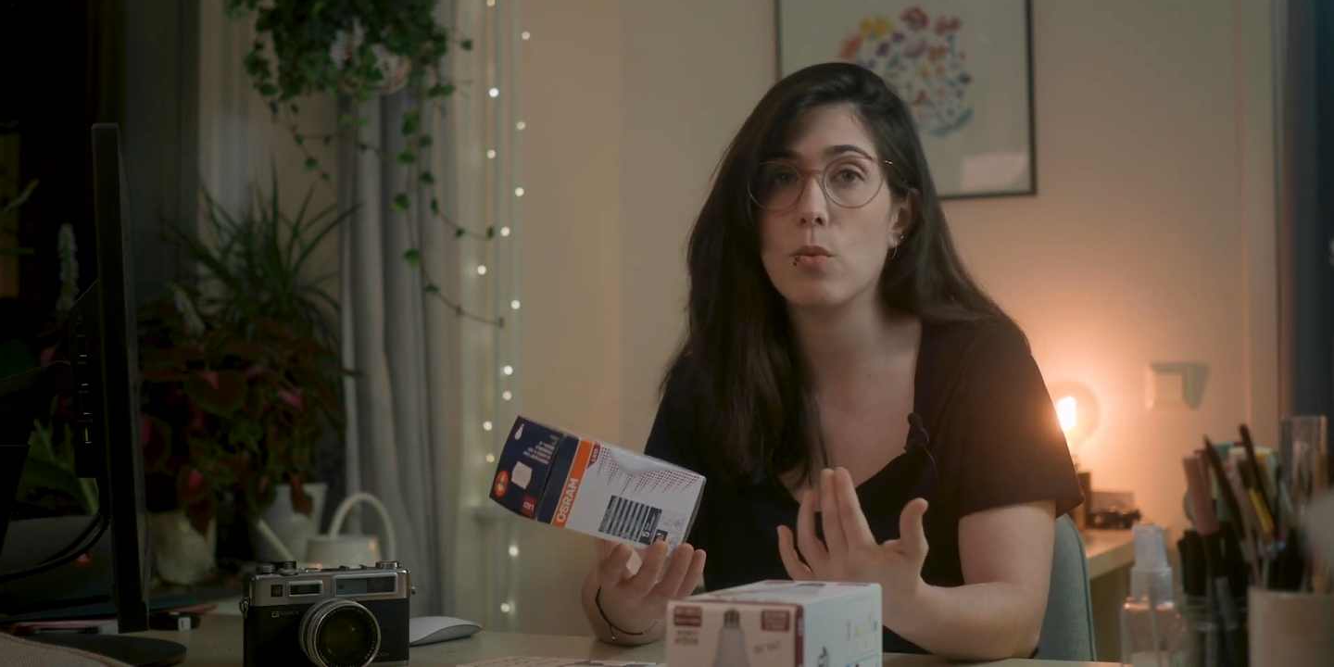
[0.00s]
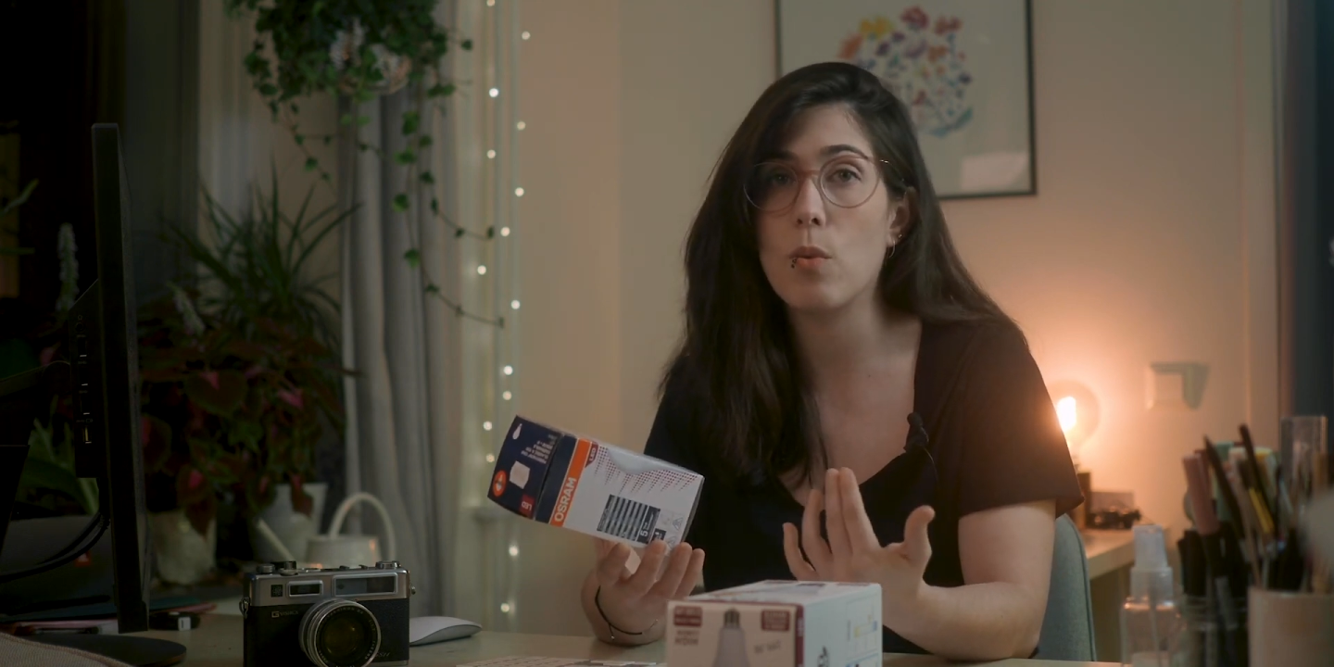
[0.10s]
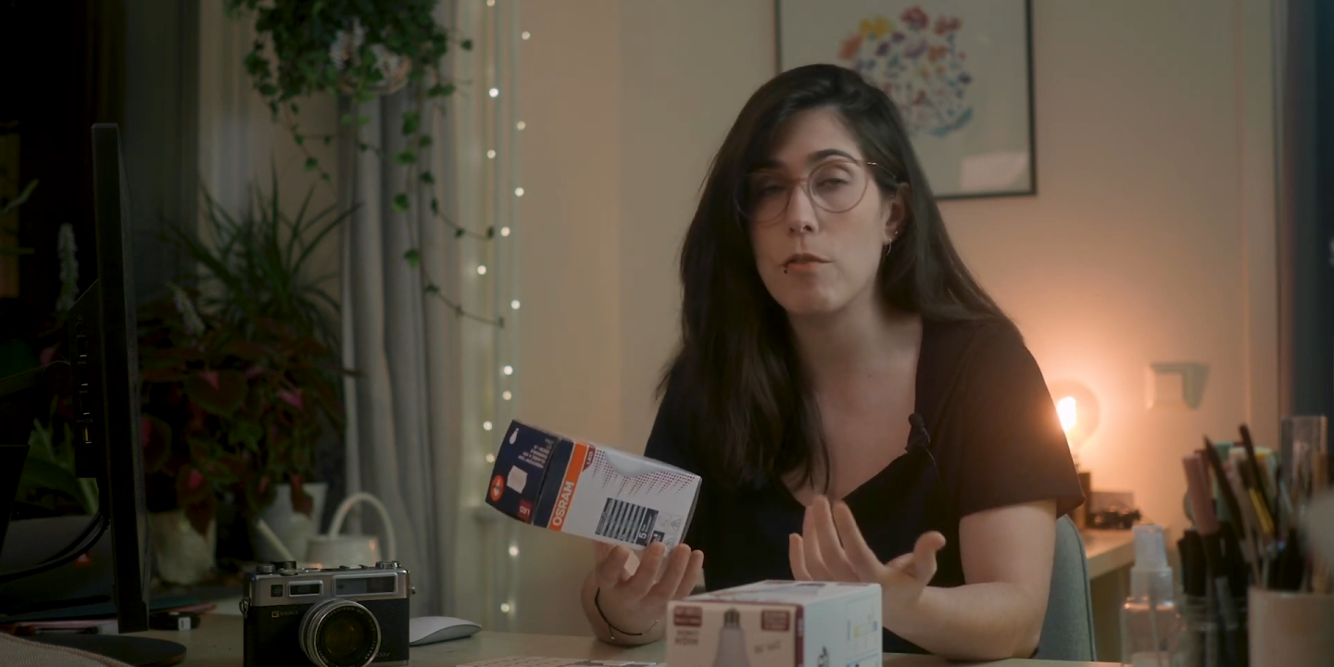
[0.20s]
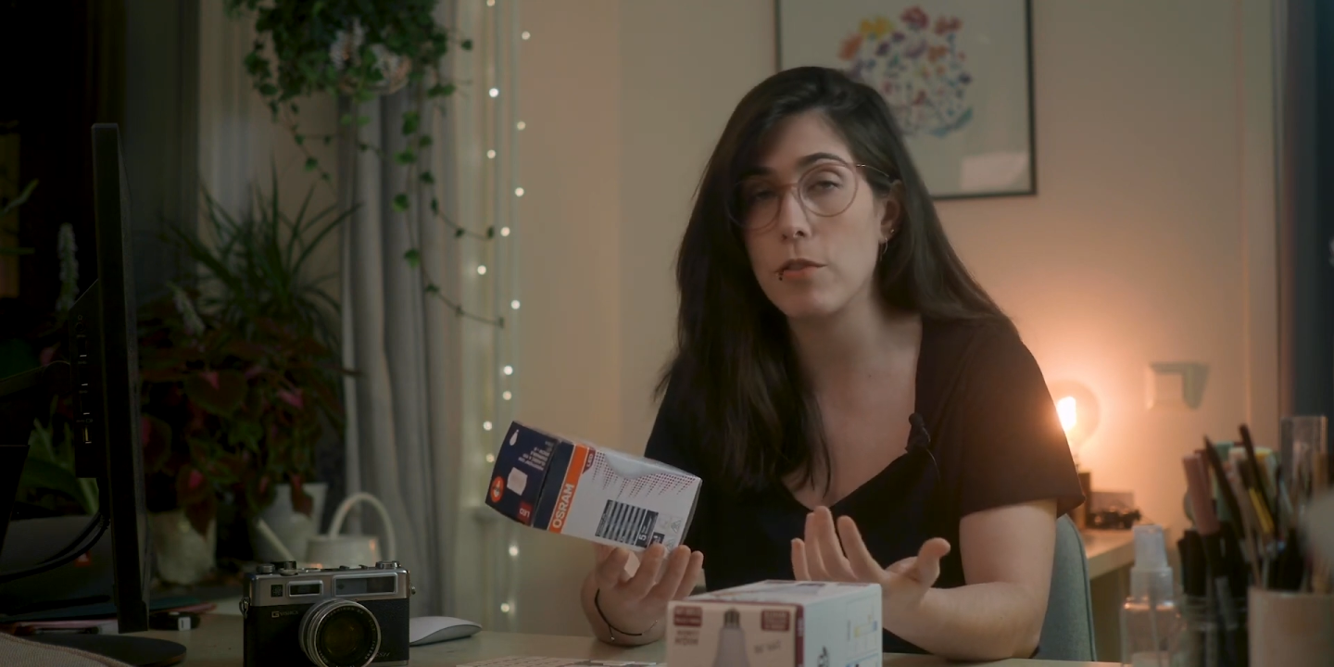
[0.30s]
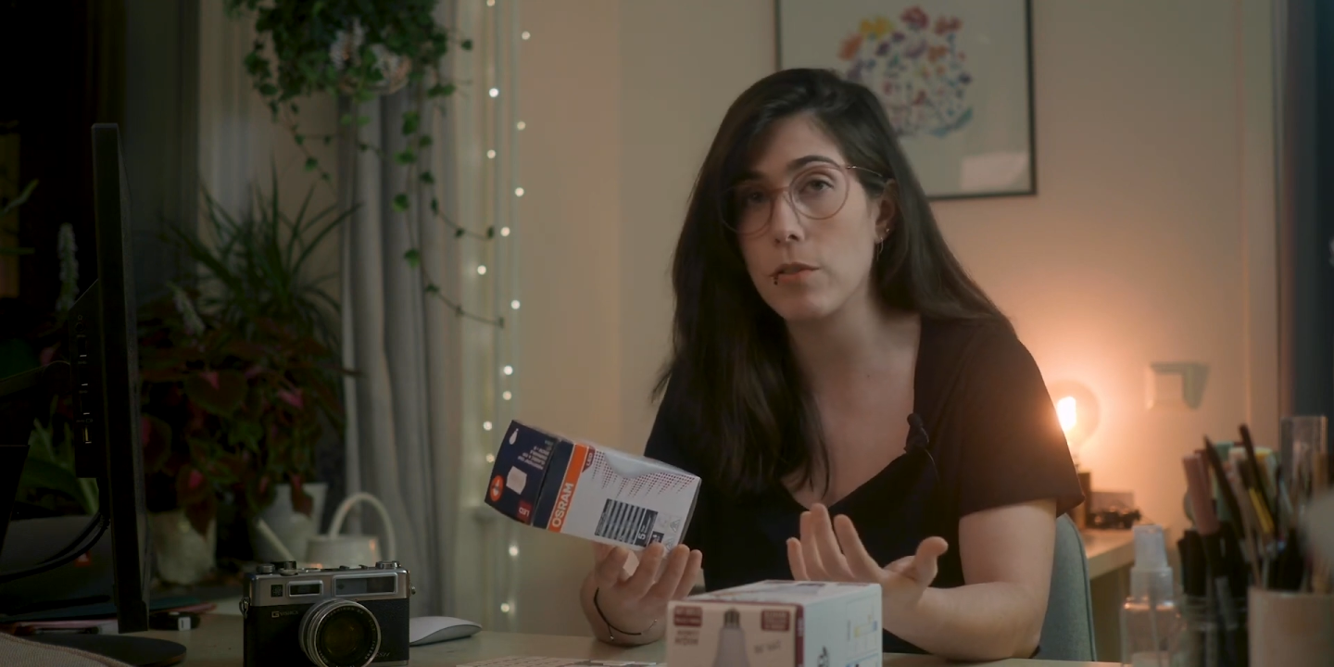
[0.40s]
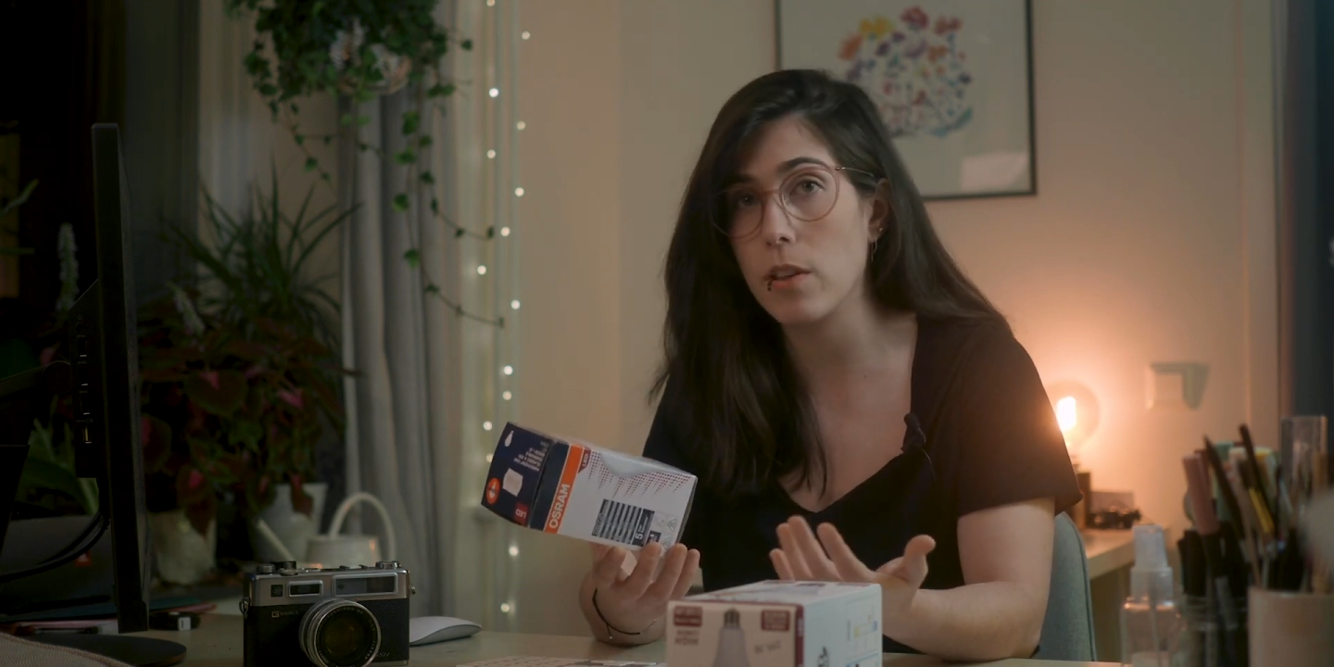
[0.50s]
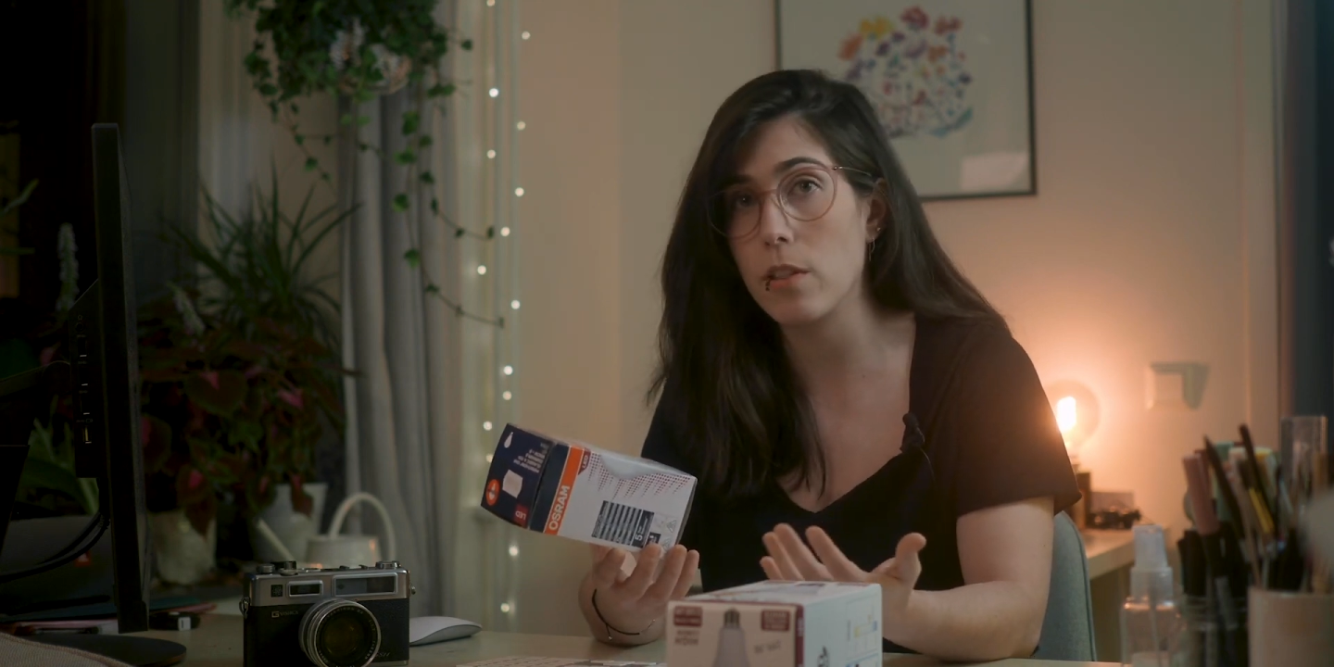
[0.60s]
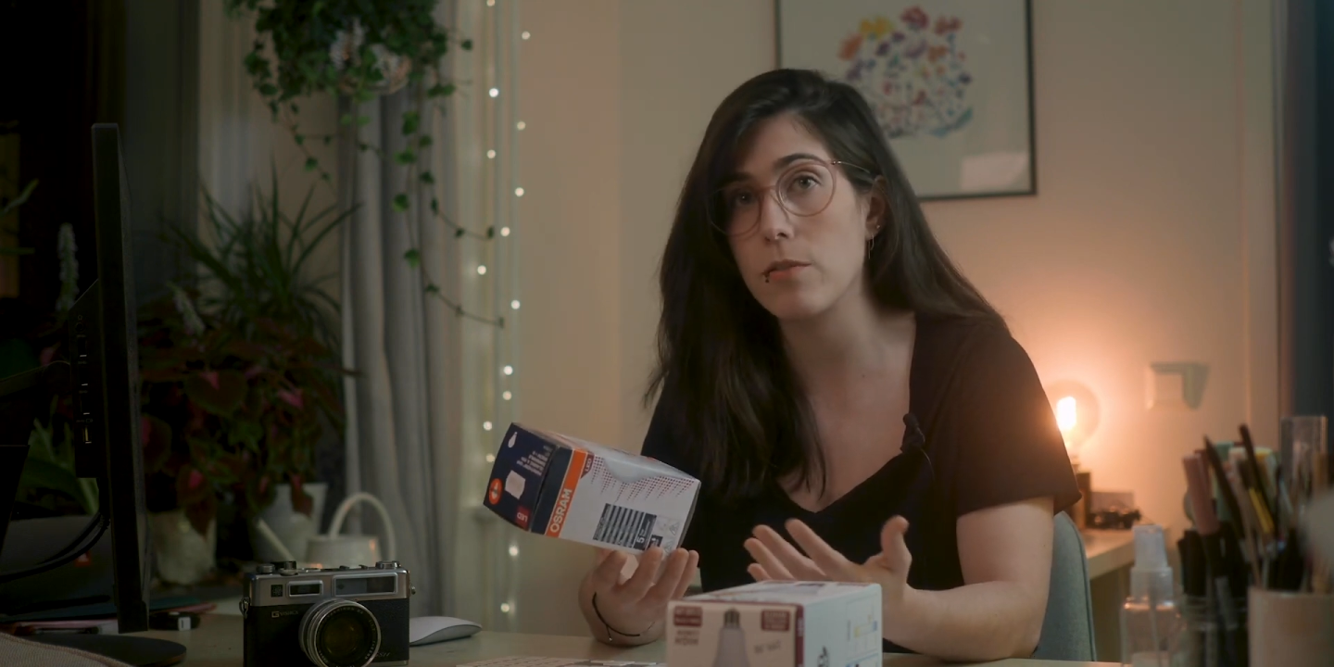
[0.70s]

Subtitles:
1/15th